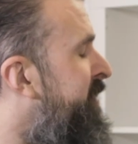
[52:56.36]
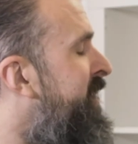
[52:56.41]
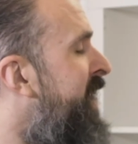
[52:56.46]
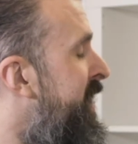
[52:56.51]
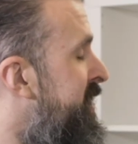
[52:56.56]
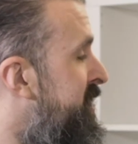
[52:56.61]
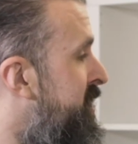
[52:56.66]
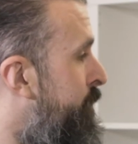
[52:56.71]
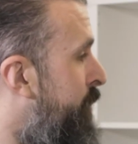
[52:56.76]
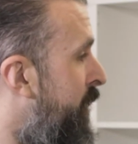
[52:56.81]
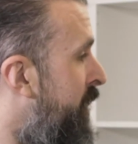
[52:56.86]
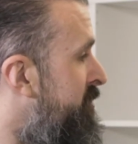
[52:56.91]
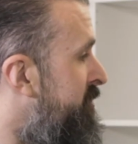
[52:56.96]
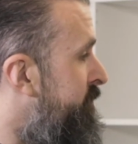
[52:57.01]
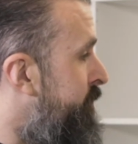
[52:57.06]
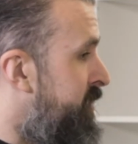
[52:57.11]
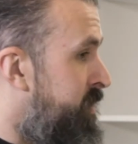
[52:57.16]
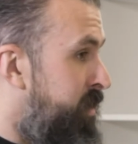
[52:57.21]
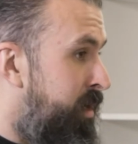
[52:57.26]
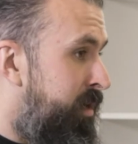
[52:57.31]
gets the better
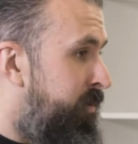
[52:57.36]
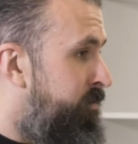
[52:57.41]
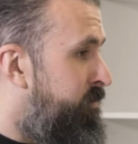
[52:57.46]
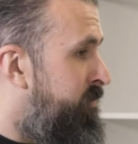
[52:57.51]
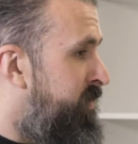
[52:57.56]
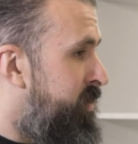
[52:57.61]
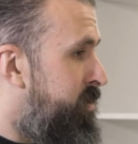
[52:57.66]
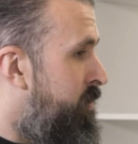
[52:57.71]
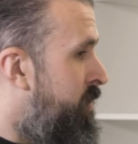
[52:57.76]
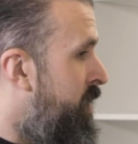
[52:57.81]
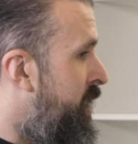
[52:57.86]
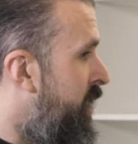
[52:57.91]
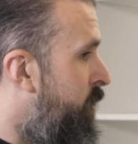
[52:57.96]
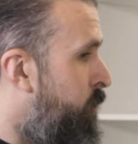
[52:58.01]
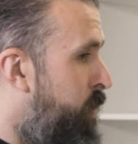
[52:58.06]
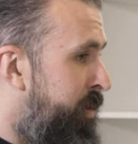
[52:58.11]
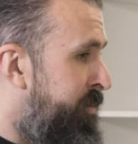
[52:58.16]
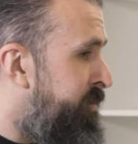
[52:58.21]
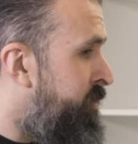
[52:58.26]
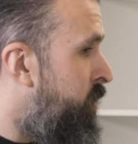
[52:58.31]
of me, it's like it's all right. I
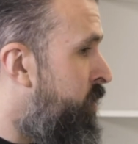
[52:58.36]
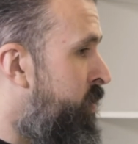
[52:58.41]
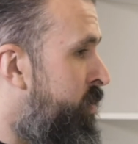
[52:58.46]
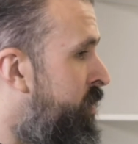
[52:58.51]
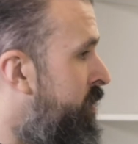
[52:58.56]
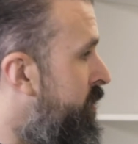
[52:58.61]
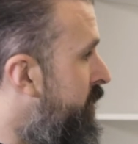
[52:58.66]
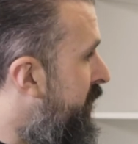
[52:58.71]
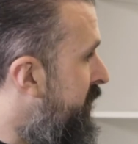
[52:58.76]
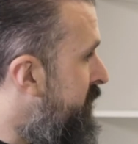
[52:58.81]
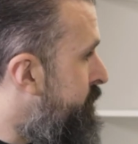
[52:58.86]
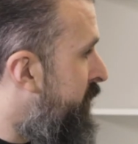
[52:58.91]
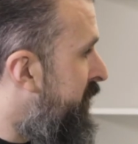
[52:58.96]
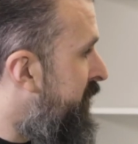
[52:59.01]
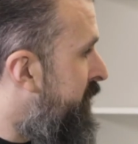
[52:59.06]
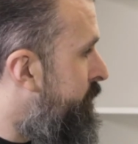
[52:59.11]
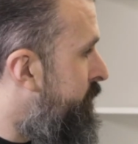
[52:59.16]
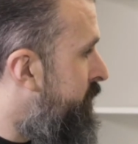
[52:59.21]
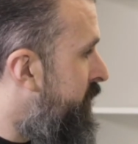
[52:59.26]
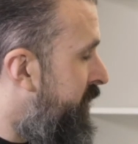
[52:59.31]
won't do what that's
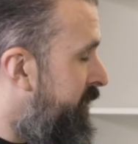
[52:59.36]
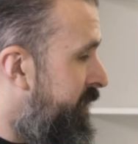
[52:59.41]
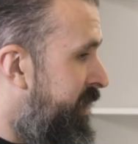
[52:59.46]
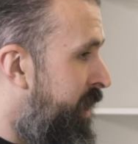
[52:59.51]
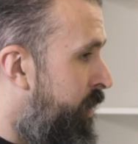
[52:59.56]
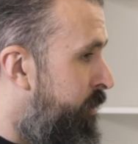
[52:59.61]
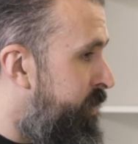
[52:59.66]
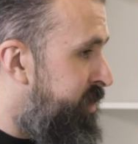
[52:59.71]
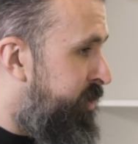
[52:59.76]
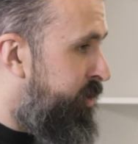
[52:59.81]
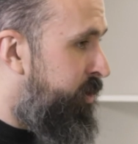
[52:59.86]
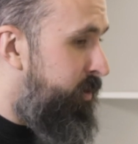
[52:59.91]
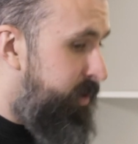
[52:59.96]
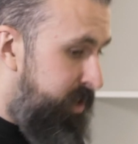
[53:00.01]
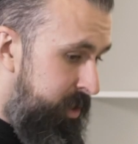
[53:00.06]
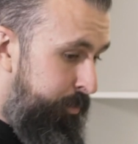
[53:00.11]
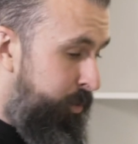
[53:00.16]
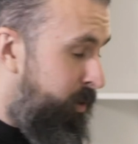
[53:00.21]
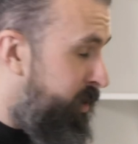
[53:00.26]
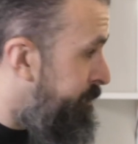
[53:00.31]
making. It's
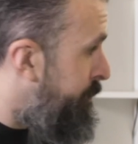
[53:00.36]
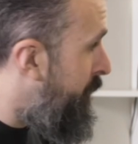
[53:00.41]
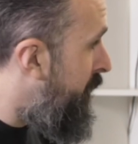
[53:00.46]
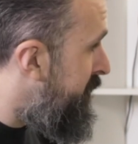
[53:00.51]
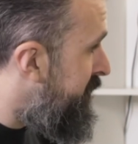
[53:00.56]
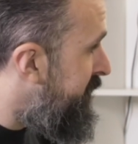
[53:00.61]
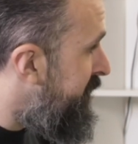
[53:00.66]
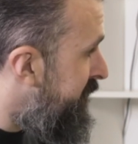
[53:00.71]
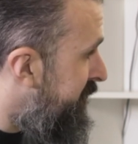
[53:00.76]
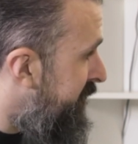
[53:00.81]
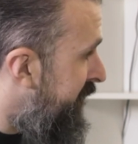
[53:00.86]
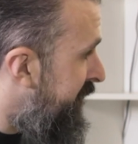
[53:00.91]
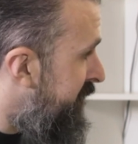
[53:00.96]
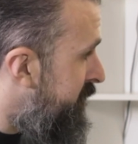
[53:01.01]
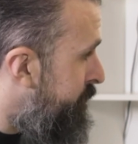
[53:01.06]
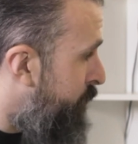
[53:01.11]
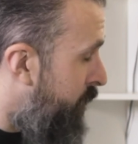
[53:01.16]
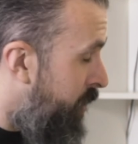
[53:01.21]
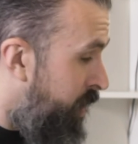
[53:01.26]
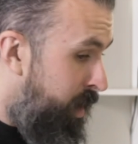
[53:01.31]
good to push past these
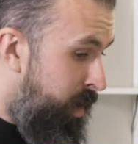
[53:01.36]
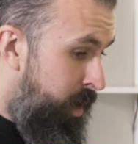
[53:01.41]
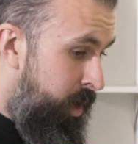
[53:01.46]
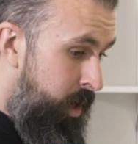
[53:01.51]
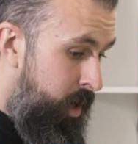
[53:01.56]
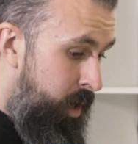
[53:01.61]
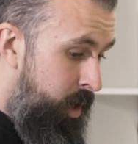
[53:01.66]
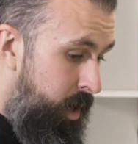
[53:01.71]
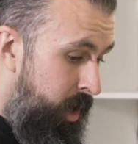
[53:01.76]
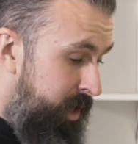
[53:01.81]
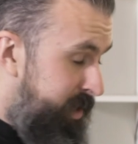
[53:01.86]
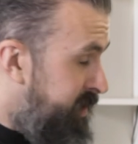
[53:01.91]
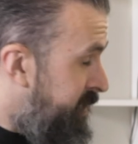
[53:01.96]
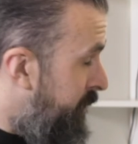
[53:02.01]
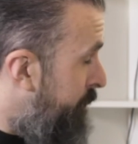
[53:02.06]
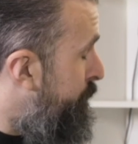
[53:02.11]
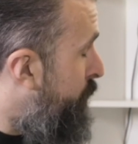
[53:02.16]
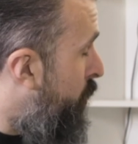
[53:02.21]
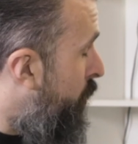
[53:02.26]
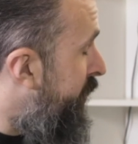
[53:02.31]
things, but at
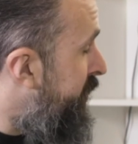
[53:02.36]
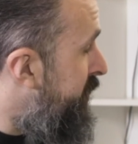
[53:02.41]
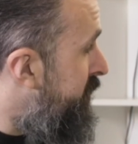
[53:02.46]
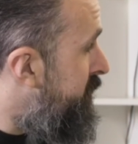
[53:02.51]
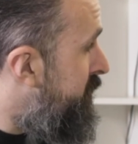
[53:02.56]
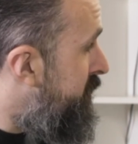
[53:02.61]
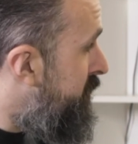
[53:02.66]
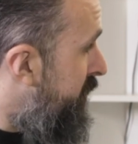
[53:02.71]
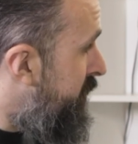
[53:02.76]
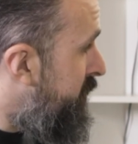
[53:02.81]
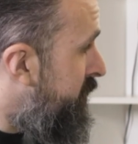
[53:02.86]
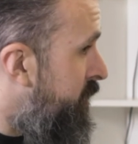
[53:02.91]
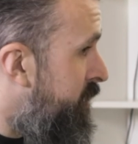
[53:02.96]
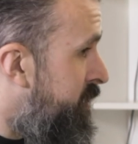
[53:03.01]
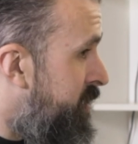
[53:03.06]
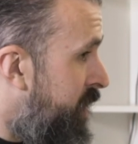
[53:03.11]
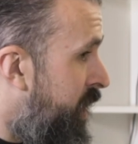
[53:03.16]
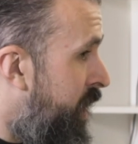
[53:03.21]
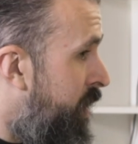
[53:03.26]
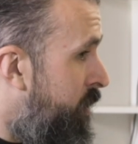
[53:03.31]
some points, it's
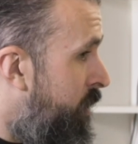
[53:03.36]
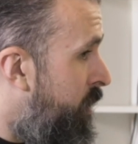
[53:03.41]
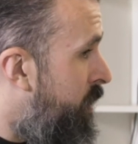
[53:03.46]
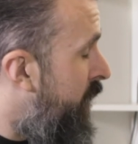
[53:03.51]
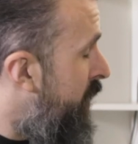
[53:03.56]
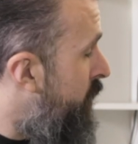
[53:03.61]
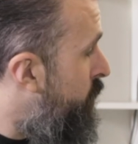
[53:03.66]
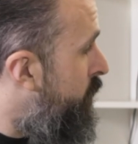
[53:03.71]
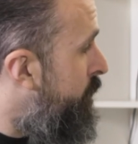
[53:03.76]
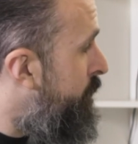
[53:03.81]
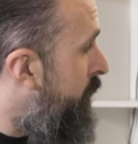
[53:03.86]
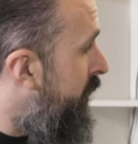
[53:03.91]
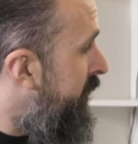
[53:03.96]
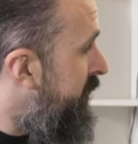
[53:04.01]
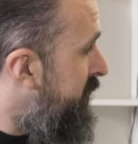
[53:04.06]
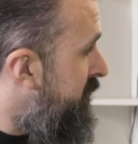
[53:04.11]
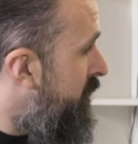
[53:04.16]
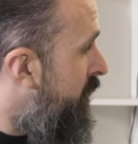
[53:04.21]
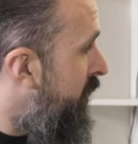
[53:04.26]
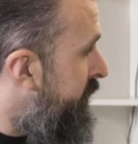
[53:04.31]
good to go, all right, well, my
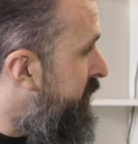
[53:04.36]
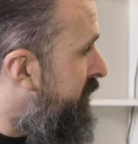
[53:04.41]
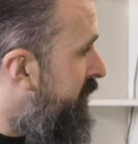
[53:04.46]
anxiety